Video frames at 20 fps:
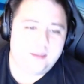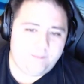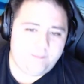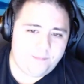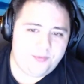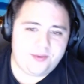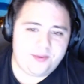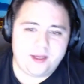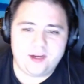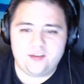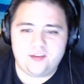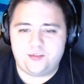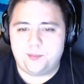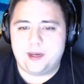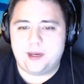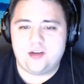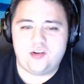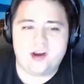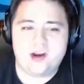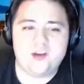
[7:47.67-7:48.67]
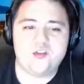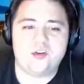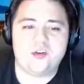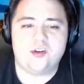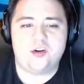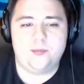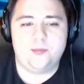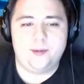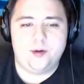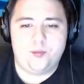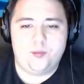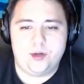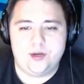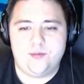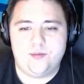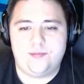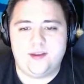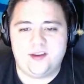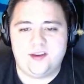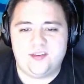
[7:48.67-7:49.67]
things may change a little bit when
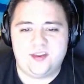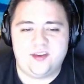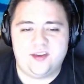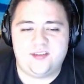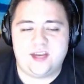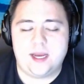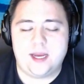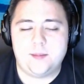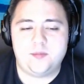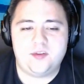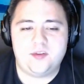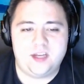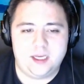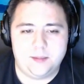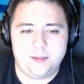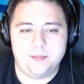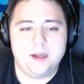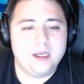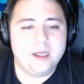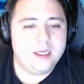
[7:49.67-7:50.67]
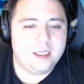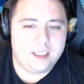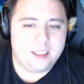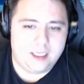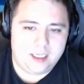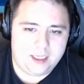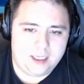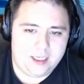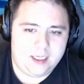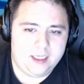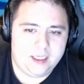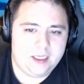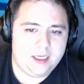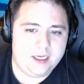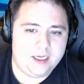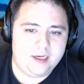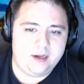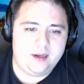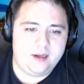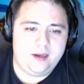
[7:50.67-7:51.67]
you face the same team uh,
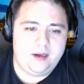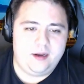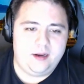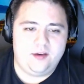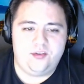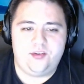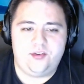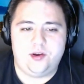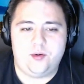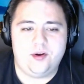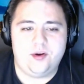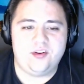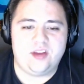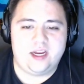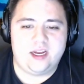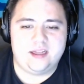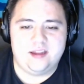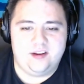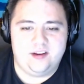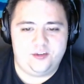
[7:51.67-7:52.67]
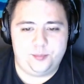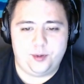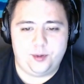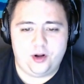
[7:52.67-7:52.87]
in a in a series like this.